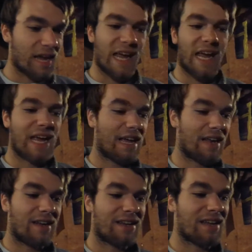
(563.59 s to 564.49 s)

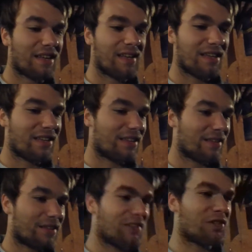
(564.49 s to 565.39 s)
and
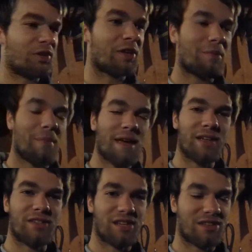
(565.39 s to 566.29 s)
it's only going to be
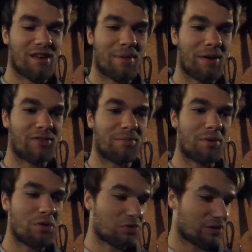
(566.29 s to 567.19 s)
making 6 to 8 pounds of
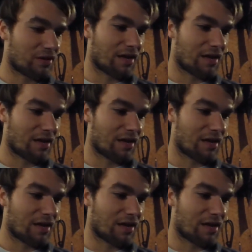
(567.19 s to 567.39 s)
boost.